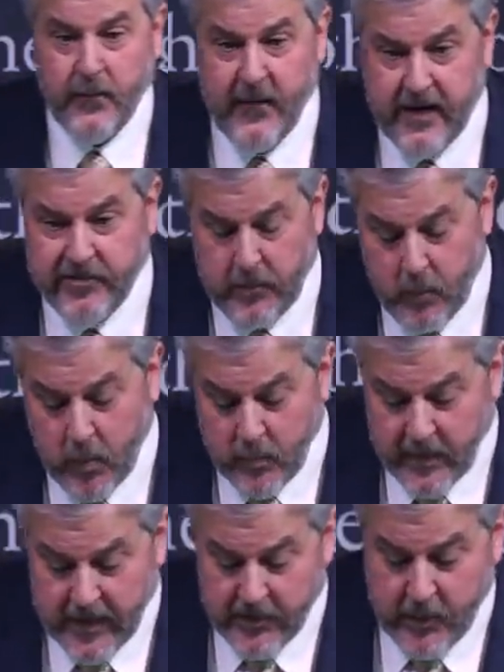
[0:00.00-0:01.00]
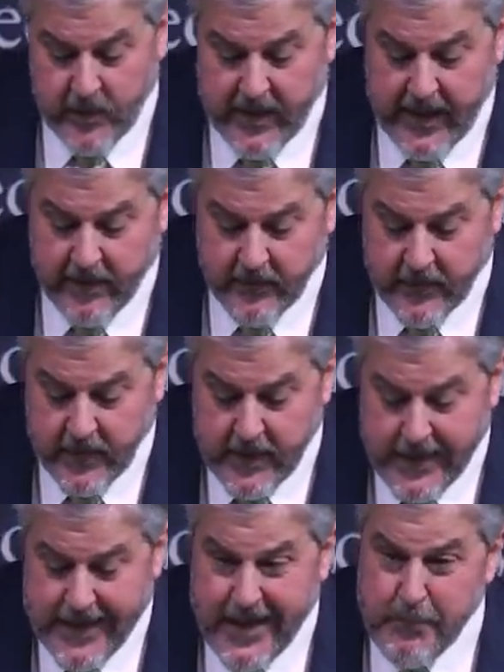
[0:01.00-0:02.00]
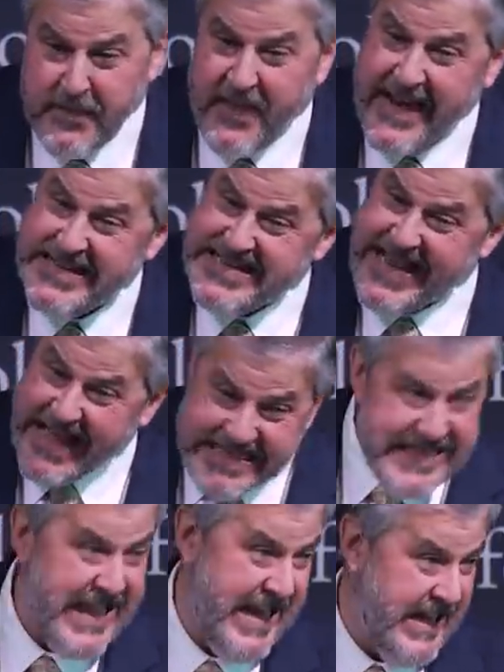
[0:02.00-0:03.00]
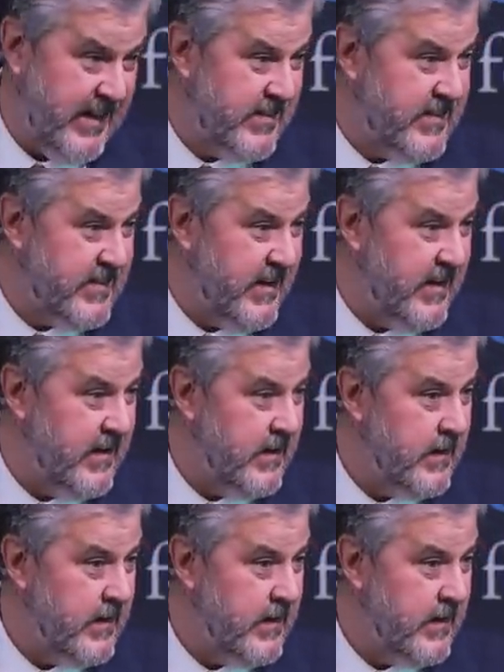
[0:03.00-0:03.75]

profession won't get you into heaven, but they had done things.